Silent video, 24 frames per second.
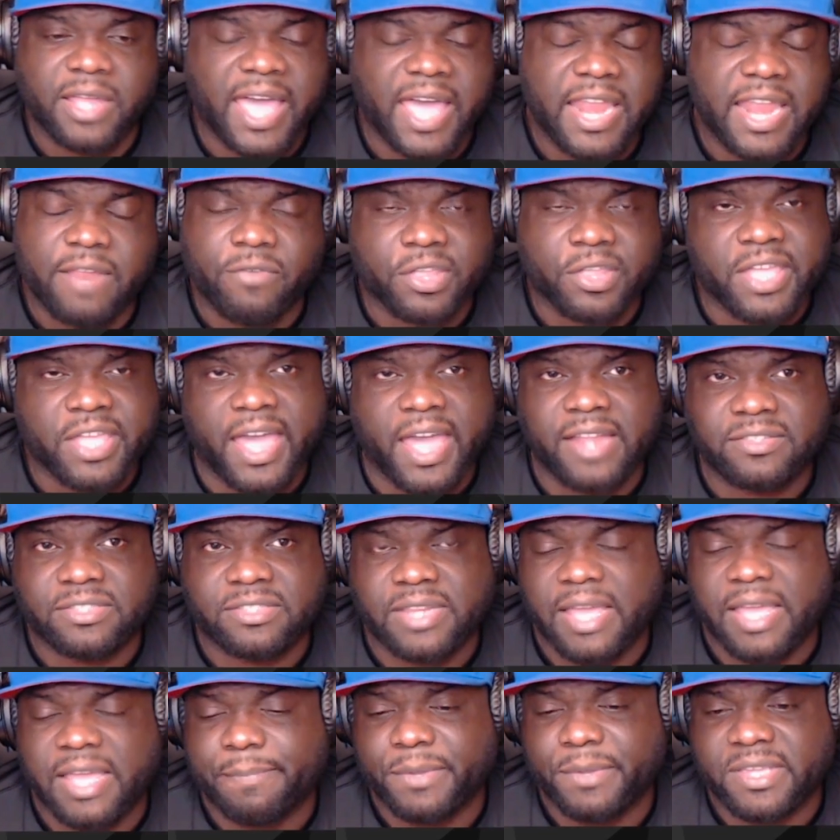I never got into
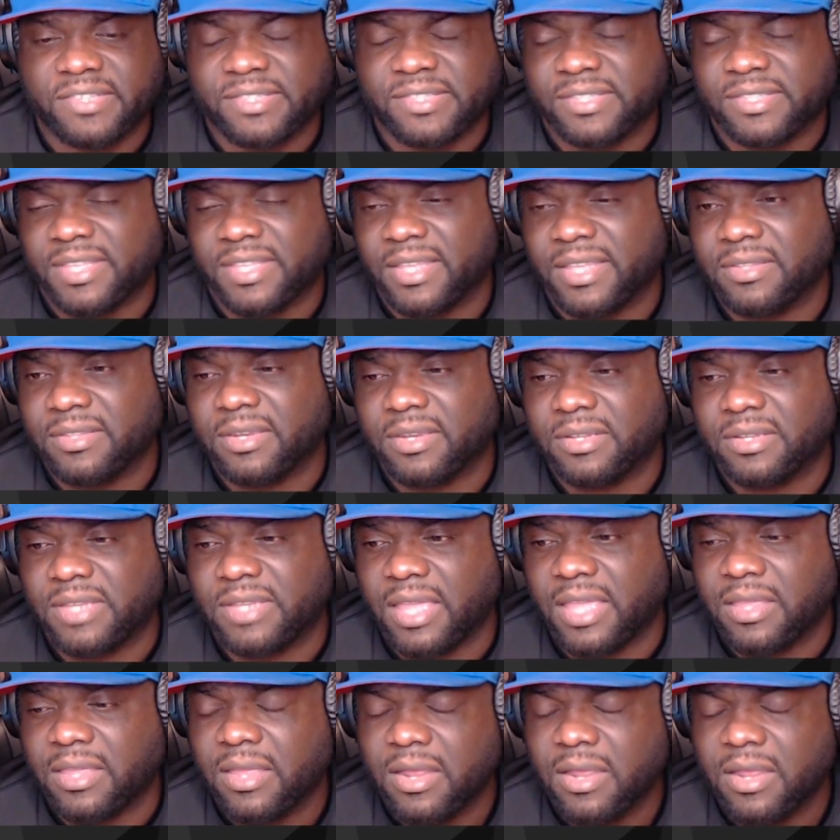that because at the end of the
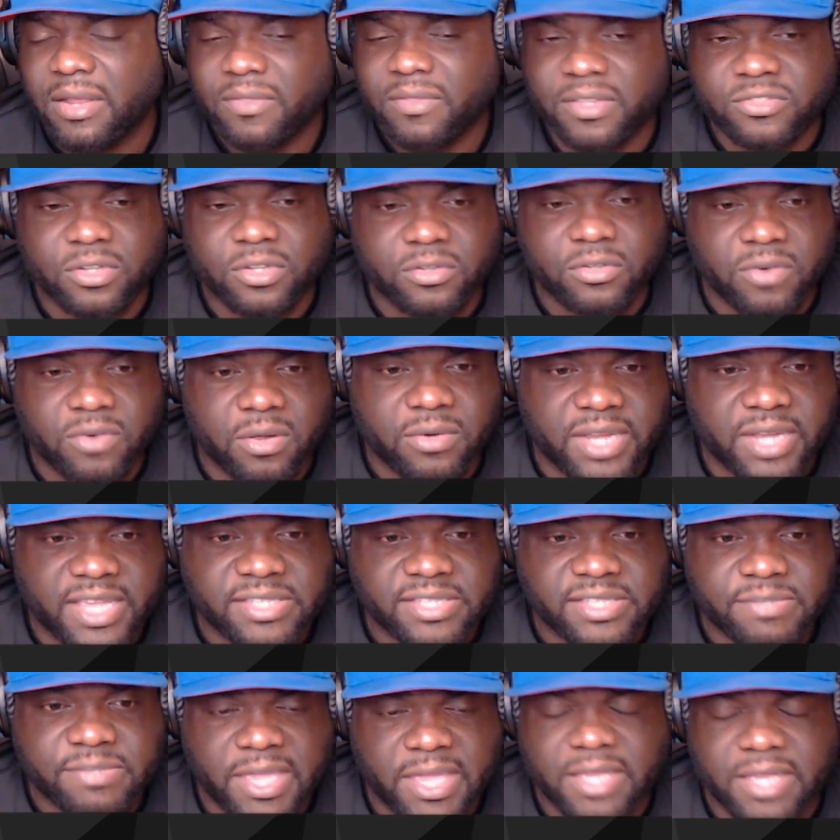day, these are grown
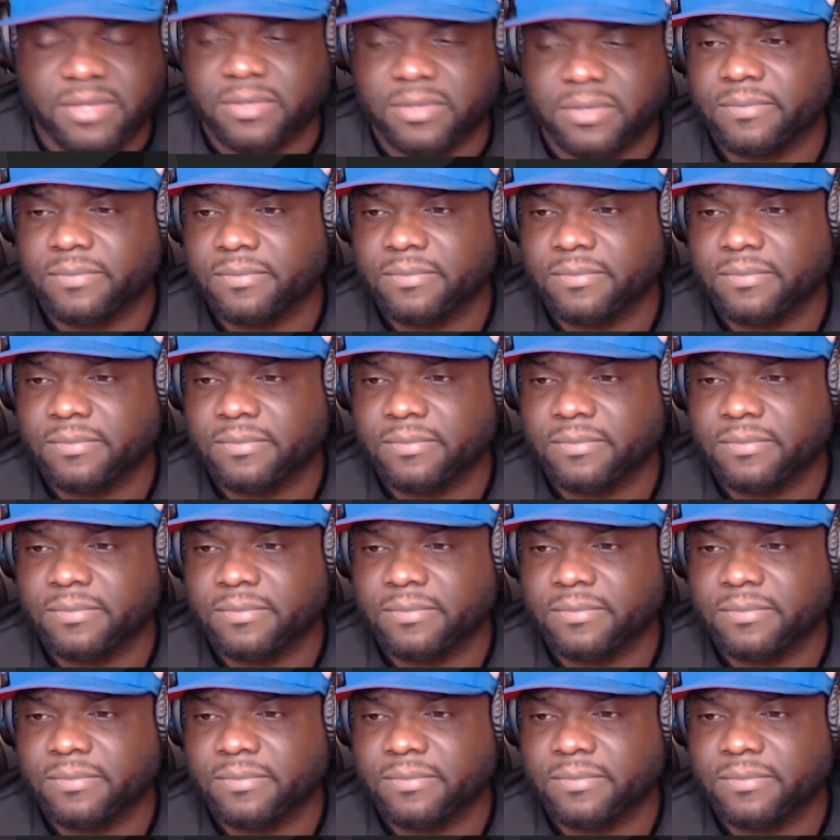ass men.